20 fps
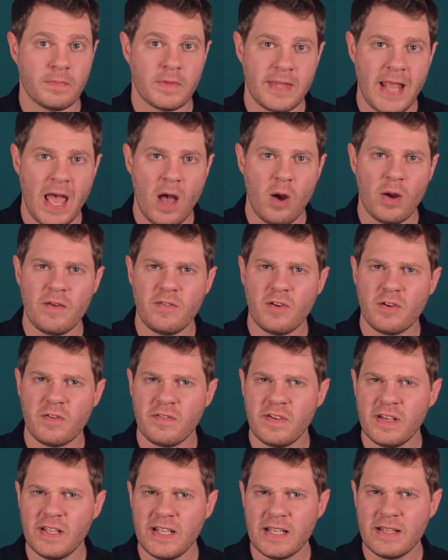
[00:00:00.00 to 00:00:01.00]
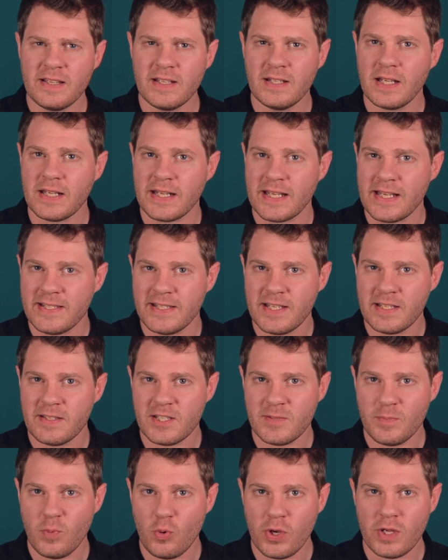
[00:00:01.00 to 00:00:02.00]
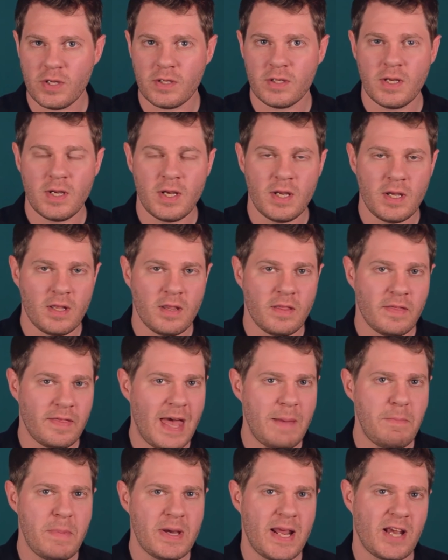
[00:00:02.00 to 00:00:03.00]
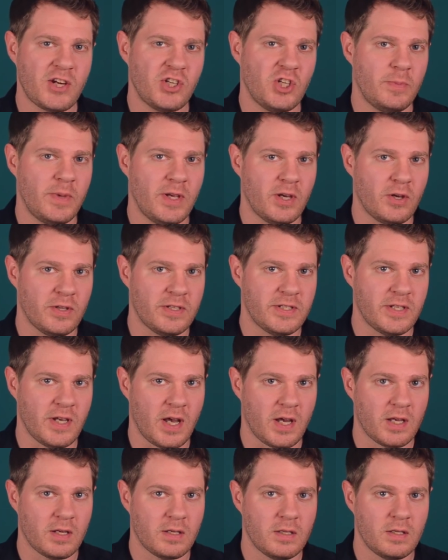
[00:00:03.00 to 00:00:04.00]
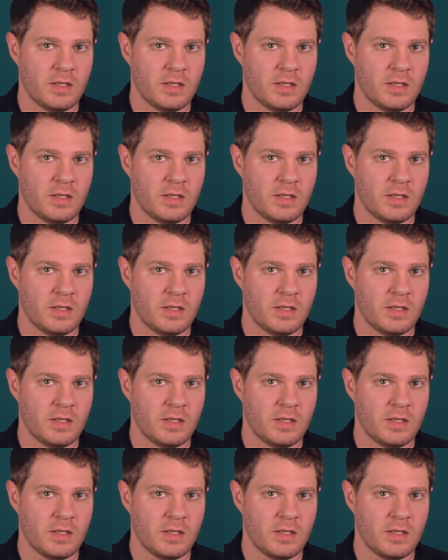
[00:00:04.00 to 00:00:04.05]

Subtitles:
Now, if you're feeling a little uneasy at this point, that might actually be a good sign.